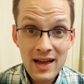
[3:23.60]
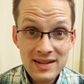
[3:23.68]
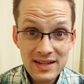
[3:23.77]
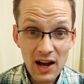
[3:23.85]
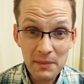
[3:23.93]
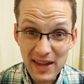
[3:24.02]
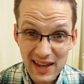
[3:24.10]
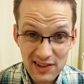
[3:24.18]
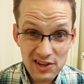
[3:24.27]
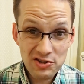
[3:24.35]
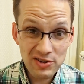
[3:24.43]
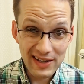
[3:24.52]
To help me
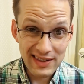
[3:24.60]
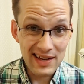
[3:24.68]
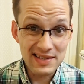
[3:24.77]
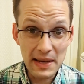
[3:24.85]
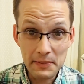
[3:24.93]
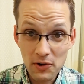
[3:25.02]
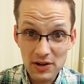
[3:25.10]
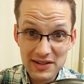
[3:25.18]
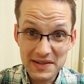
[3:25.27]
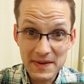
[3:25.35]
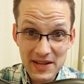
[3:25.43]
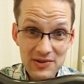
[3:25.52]
illustrate this, I'm going
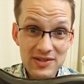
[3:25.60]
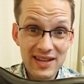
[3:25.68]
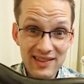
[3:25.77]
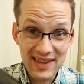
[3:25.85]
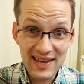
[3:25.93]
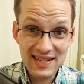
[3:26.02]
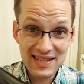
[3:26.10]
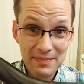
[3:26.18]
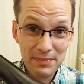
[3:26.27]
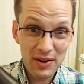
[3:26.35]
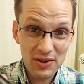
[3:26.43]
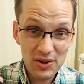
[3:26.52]
to be using this
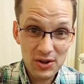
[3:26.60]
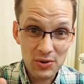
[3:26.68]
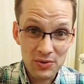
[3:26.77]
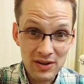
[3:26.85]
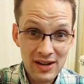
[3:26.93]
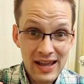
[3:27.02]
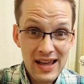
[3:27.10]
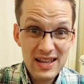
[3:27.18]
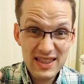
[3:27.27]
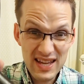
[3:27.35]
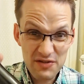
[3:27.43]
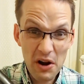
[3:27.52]
balloon
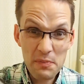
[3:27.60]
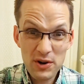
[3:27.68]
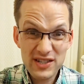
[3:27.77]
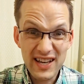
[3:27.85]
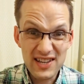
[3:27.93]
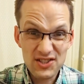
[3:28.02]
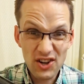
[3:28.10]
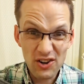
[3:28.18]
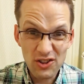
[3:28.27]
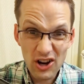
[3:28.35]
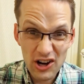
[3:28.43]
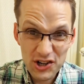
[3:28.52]
that represents our
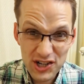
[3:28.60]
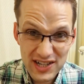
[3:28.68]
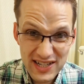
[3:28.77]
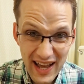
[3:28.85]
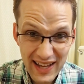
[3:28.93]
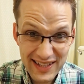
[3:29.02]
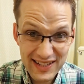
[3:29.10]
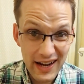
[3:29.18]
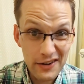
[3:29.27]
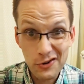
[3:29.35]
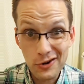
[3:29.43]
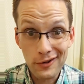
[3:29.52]
large
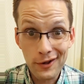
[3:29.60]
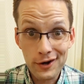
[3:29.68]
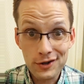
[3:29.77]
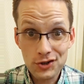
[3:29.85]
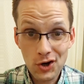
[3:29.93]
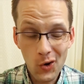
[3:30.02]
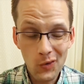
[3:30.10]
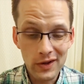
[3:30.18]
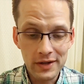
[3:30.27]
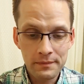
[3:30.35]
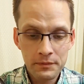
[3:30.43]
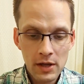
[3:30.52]
intestine, or a large
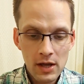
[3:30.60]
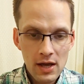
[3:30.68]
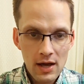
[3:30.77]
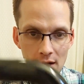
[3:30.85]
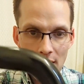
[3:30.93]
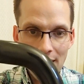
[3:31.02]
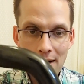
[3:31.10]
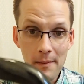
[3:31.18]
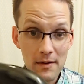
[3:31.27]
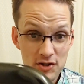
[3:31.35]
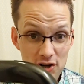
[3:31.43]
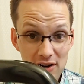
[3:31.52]
colon.
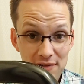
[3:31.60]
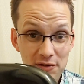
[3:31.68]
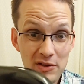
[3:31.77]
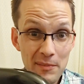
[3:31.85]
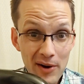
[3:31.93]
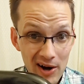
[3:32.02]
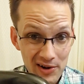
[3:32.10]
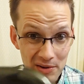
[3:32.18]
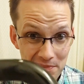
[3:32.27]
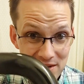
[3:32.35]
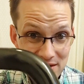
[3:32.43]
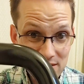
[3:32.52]
Starting from the
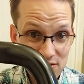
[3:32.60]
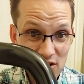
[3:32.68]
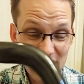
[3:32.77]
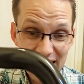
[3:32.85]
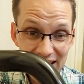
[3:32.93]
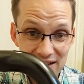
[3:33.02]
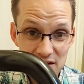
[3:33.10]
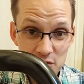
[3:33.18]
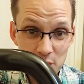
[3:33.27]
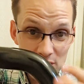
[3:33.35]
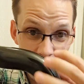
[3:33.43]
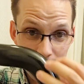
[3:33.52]
bottom, this is our anus
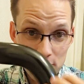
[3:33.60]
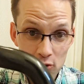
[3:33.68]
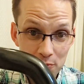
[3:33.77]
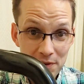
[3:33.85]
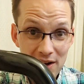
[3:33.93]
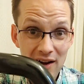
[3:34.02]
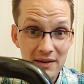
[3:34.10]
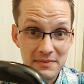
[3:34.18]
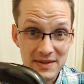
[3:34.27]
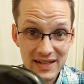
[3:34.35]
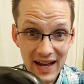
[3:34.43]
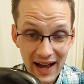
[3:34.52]
where the poop
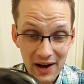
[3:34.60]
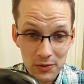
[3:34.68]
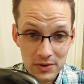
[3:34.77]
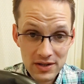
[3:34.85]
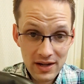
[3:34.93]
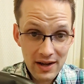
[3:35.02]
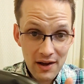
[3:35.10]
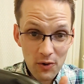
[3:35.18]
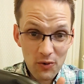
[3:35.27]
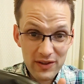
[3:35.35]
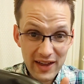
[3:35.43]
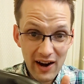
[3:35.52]
comes out,
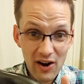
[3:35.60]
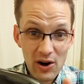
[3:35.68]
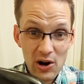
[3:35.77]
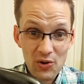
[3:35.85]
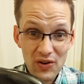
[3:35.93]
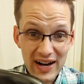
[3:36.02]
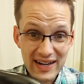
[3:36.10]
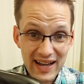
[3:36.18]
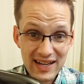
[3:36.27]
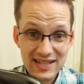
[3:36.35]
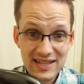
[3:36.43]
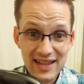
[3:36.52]
where the area right
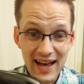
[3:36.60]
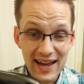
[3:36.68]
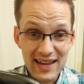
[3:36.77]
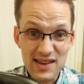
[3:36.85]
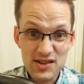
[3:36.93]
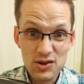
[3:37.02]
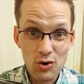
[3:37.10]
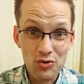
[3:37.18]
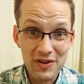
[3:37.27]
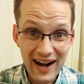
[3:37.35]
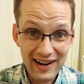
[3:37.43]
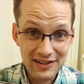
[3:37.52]
next to that is the
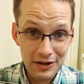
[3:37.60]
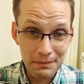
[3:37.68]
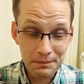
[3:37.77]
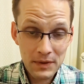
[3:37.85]
rectum.